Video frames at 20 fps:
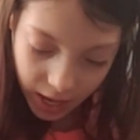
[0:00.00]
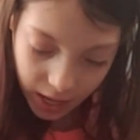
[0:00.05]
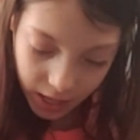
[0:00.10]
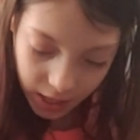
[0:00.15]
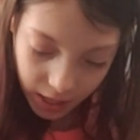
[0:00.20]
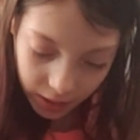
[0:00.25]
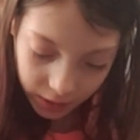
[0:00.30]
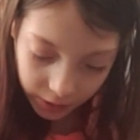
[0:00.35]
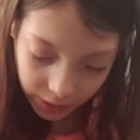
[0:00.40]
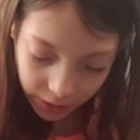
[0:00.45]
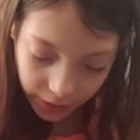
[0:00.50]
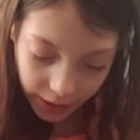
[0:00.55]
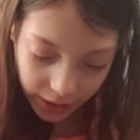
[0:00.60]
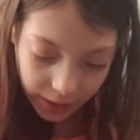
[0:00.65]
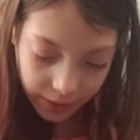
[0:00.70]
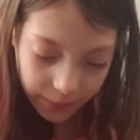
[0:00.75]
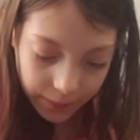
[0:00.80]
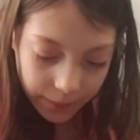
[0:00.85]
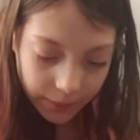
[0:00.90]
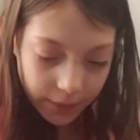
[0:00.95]
color it
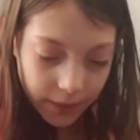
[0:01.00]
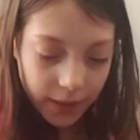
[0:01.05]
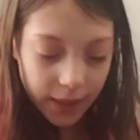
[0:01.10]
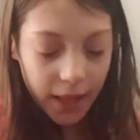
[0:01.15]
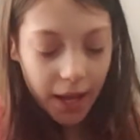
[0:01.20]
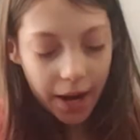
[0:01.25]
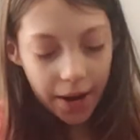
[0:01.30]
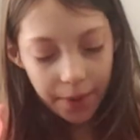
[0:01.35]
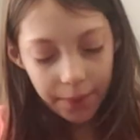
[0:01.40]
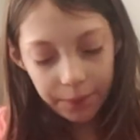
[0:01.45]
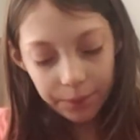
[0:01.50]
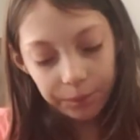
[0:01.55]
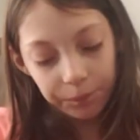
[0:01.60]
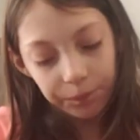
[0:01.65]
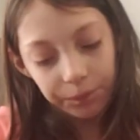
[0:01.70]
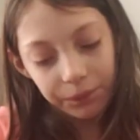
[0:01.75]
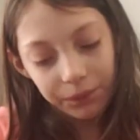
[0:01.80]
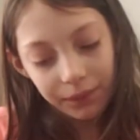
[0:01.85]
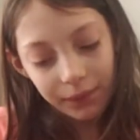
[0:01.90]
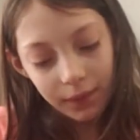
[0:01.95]
in. There.
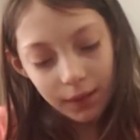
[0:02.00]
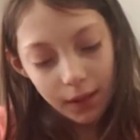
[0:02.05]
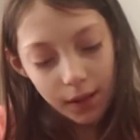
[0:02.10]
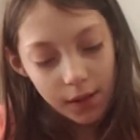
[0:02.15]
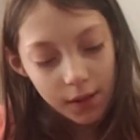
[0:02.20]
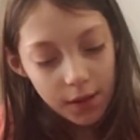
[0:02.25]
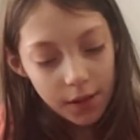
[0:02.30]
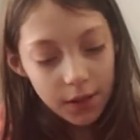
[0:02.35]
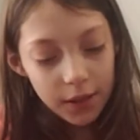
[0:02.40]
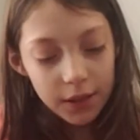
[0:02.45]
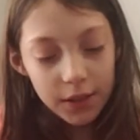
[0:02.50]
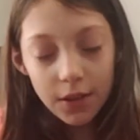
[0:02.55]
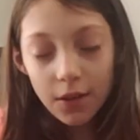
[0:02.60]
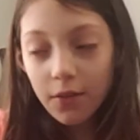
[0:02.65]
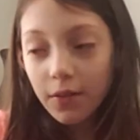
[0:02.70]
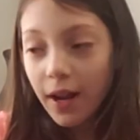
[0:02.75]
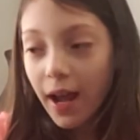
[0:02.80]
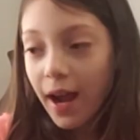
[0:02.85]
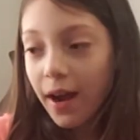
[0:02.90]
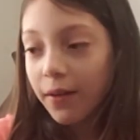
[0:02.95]
So
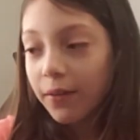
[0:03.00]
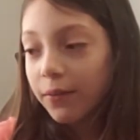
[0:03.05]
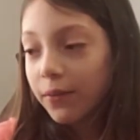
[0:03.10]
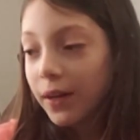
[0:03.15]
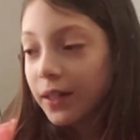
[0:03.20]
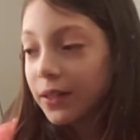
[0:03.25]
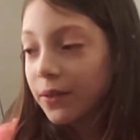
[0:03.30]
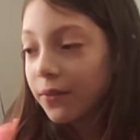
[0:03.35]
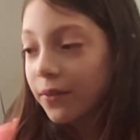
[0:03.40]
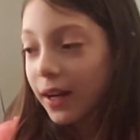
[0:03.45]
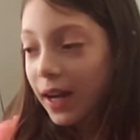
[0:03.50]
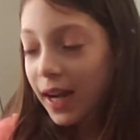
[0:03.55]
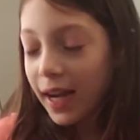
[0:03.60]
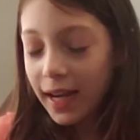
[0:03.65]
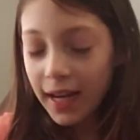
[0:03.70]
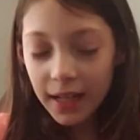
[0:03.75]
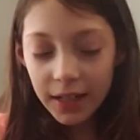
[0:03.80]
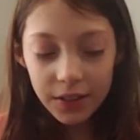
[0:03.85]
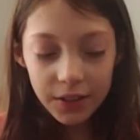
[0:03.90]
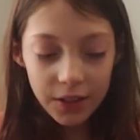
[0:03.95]
now what you
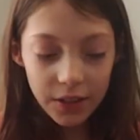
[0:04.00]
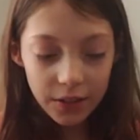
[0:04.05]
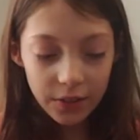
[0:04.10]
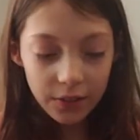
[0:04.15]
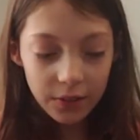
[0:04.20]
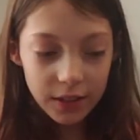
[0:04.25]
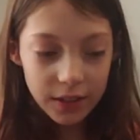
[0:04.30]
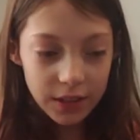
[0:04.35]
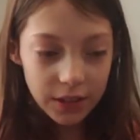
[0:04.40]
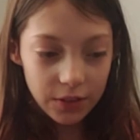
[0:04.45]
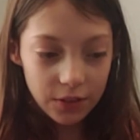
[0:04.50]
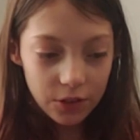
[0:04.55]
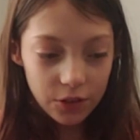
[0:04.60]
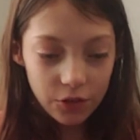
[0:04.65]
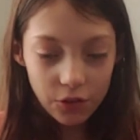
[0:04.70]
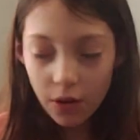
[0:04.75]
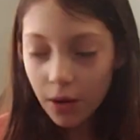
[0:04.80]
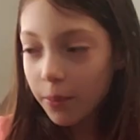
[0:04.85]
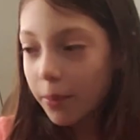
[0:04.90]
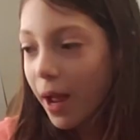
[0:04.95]
can do is you can
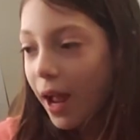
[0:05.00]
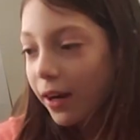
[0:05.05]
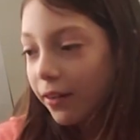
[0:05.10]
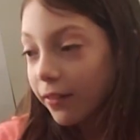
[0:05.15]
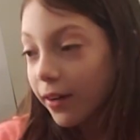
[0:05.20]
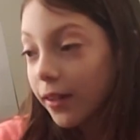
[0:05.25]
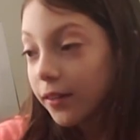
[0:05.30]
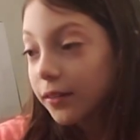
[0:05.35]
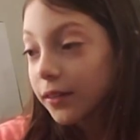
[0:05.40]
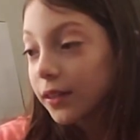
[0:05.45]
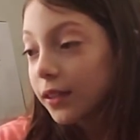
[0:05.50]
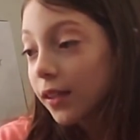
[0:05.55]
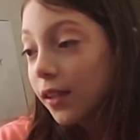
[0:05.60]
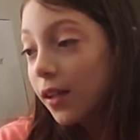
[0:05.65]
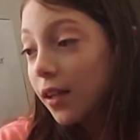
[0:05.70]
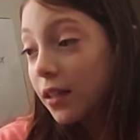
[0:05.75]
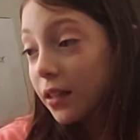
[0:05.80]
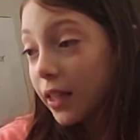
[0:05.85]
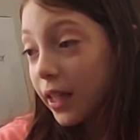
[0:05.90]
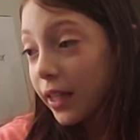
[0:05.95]
draw a background,
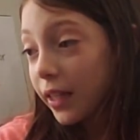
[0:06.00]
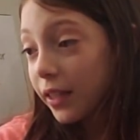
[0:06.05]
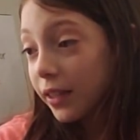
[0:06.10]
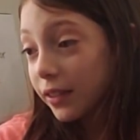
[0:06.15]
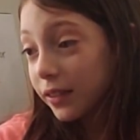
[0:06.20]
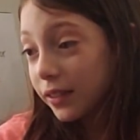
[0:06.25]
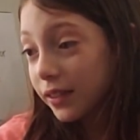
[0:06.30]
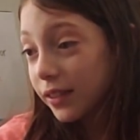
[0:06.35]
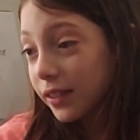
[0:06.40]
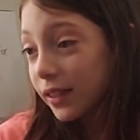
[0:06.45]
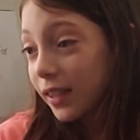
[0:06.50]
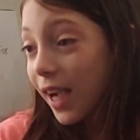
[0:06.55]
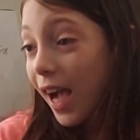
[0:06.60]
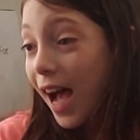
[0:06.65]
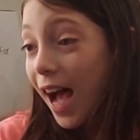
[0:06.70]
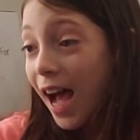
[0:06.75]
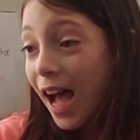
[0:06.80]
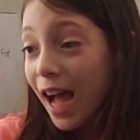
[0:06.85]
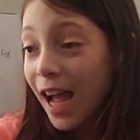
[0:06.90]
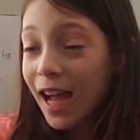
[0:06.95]
like a
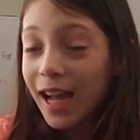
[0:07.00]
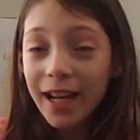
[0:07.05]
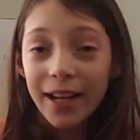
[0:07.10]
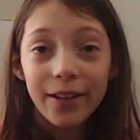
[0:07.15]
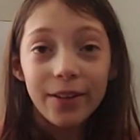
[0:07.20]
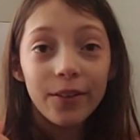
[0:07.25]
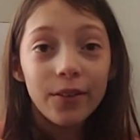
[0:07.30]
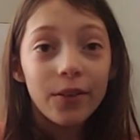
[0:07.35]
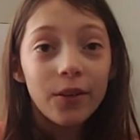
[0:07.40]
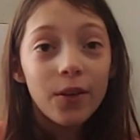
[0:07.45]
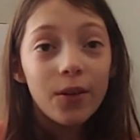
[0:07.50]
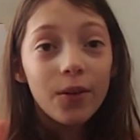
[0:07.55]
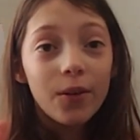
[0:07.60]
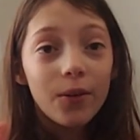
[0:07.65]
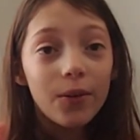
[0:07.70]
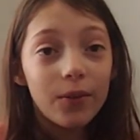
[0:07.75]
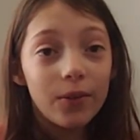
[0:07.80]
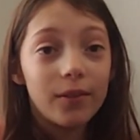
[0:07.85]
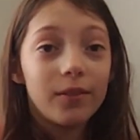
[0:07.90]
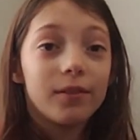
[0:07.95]
sky
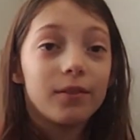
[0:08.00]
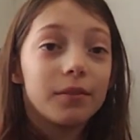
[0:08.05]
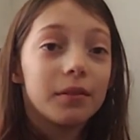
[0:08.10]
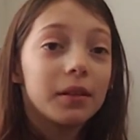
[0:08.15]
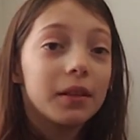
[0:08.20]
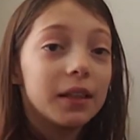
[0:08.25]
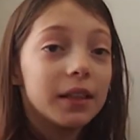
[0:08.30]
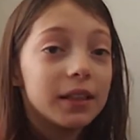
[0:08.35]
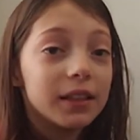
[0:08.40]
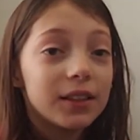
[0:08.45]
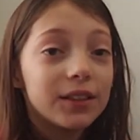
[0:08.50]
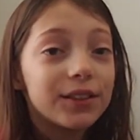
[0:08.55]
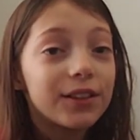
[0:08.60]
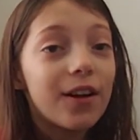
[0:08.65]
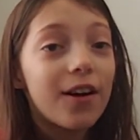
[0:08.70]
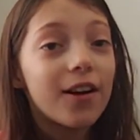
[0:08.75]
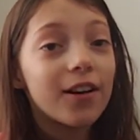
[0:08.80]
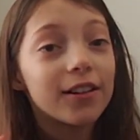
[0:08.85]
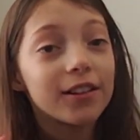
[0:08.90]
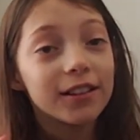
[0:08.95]
or the
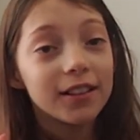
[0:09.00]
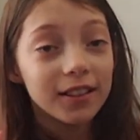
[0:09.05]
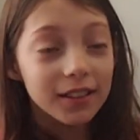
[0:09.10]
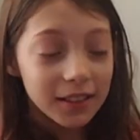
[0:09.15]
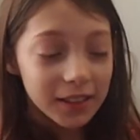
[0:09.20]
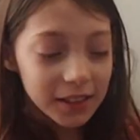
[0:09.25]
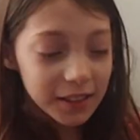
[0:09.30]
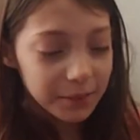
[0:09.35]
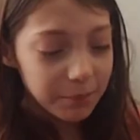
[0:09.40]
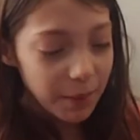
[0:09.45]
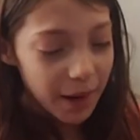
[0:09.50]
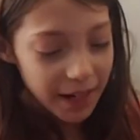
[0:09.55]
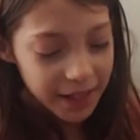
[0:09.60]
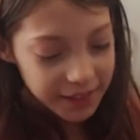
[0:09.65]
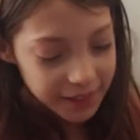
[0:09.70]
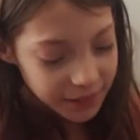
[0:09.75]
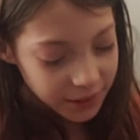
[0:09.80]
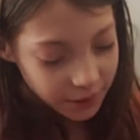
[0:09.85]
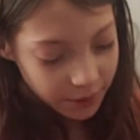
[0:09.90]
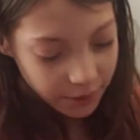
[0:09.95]
stars in
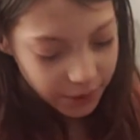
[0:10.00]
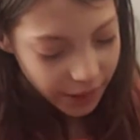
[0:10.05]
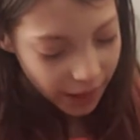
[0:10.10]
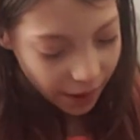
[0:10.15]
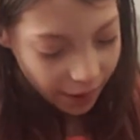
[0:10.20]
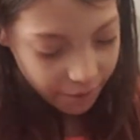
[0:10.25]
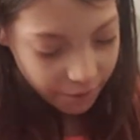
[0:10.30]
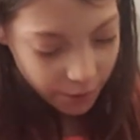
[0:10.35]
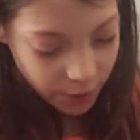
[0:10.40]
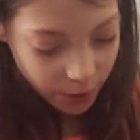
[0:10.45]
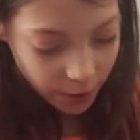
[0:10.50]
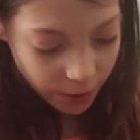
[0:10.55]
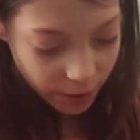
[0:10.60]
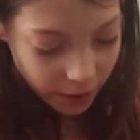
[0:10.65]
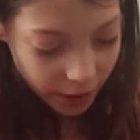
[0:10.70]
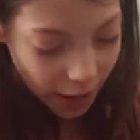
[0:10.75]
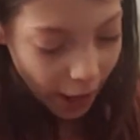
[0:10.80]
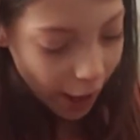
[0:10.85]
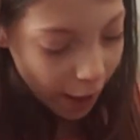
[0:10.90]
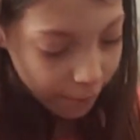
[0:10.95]
space or whatever
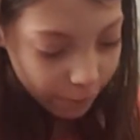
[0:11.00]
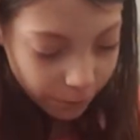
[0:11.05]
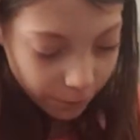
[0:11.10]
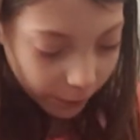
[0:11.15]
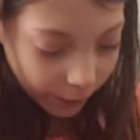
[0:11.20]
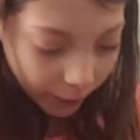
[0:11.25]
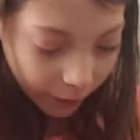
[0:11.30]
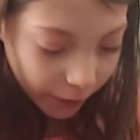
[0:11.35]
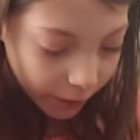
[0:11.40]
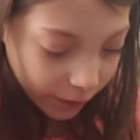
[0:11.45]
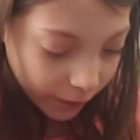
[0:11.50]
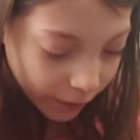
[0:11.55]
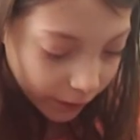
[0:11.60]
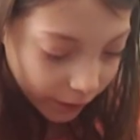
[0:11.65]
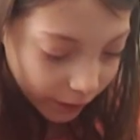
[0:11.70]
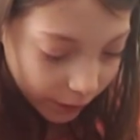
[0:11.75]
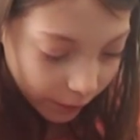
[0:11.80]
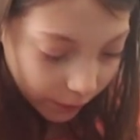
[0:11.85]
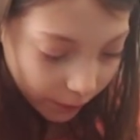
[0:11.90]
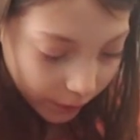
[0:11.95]

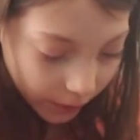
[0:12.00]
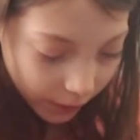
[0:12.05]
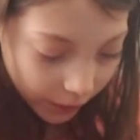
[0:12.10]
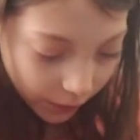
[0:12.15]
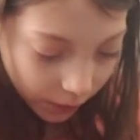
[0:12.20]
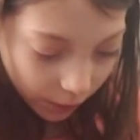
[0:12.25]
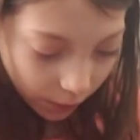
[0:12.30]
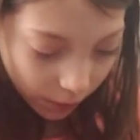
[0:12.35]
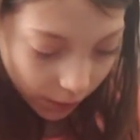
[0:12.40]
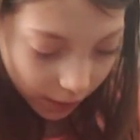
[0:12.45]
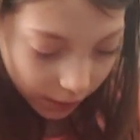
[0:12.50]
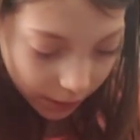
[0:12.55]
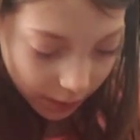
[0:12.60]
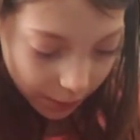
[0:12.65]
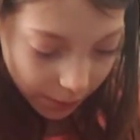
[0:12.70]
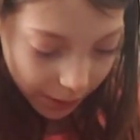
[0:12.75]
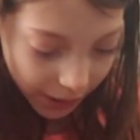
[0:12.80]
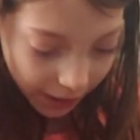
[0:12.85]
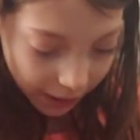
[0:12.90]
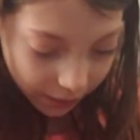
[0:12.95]
you want your koala to
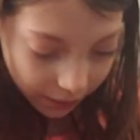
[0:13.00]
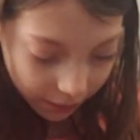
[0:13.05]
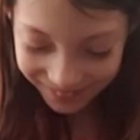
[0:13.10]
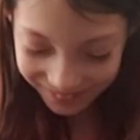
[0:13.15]
be.